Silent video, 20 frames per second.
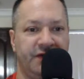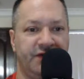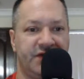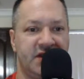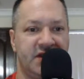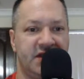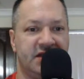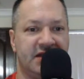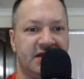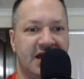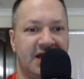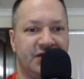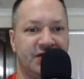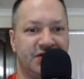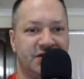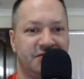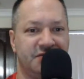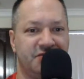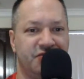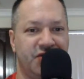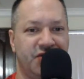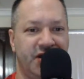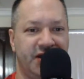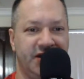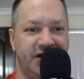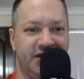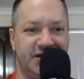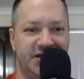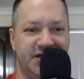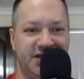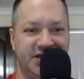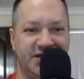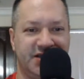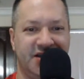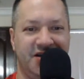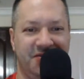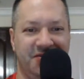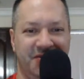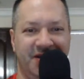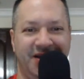15,000 pregnancies
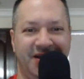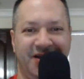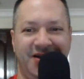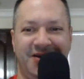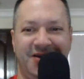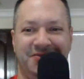coming